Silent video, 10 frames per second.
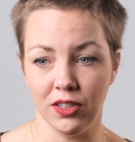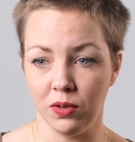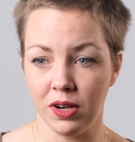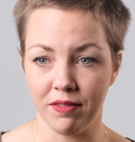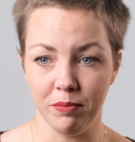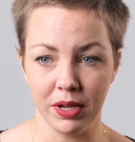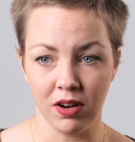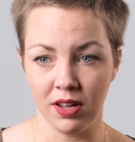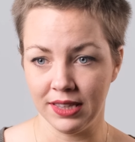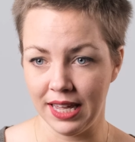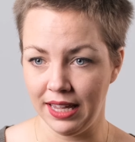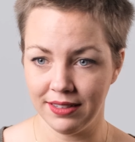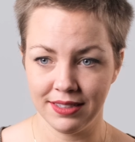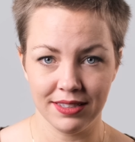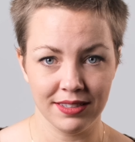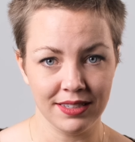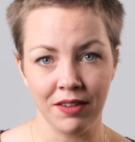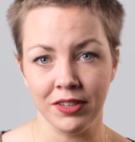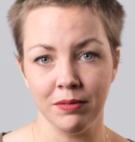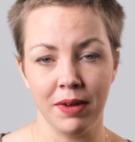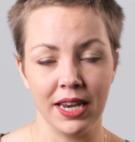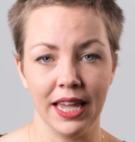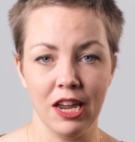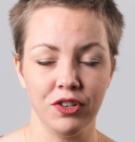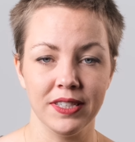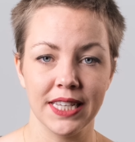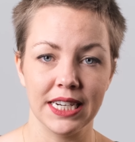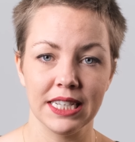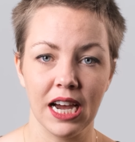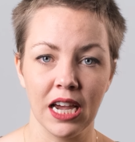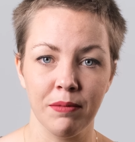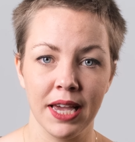I've been on like 7 medications at a time.